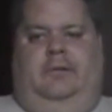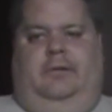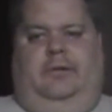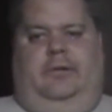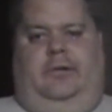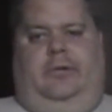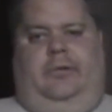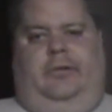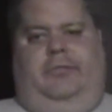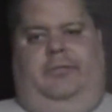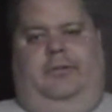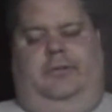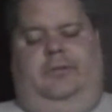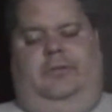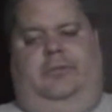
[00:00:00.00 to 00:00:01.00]
Calgary
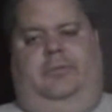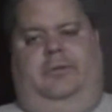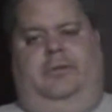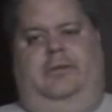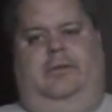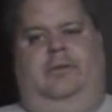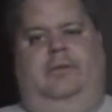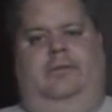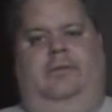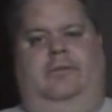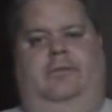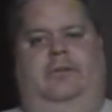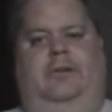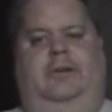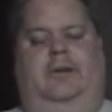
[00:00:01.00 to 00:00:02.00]
Roughnecks this month,
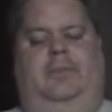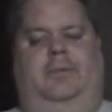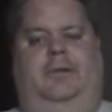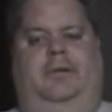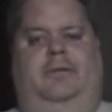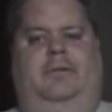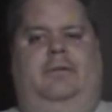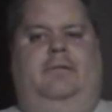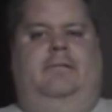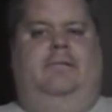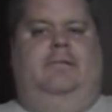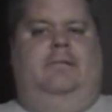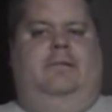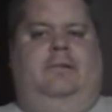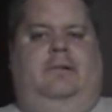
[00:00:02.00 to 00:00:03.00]
recapping
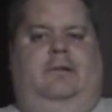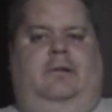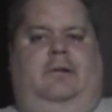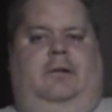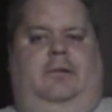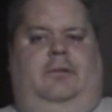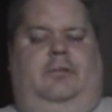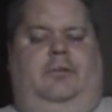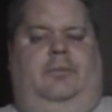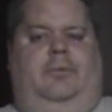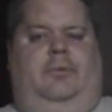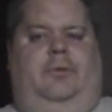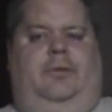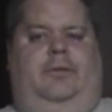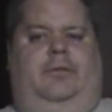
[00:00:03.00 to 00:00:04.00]
how
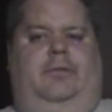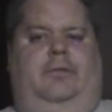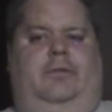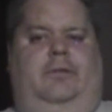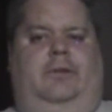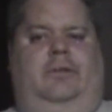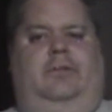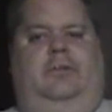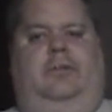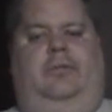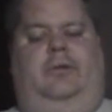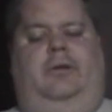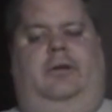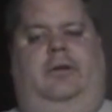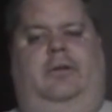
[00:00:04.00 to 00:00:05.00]
December went with at least the
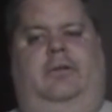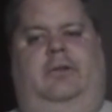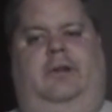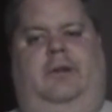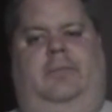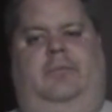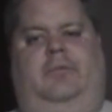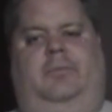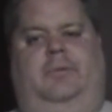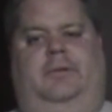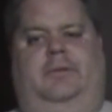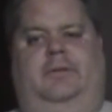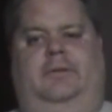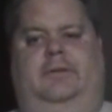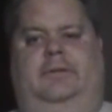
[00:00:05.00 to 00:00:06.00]
three other games,
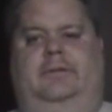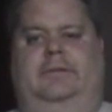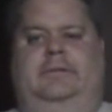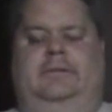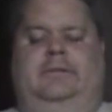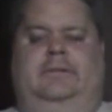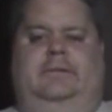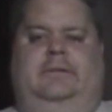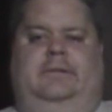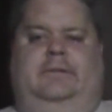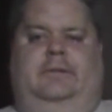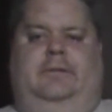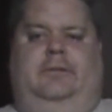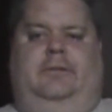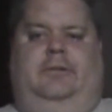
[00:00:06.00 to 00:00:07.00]
but
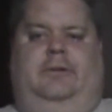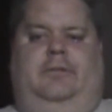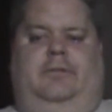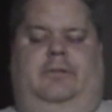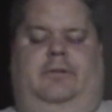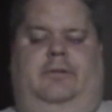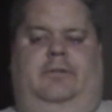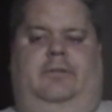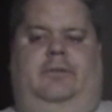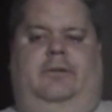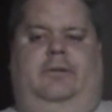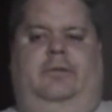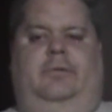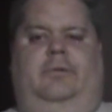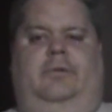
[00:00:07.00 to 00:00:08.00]
I'll just have to
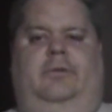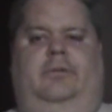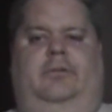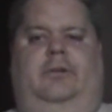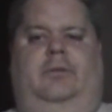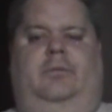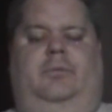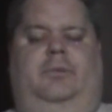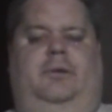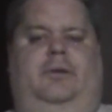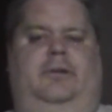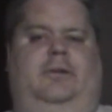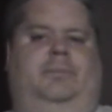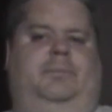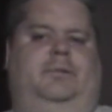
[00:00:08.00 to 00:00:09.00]
find out when this game will be
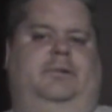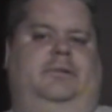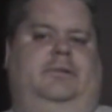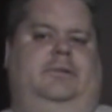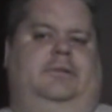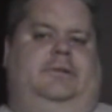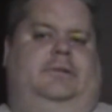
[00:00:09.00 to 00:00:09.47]
made up, but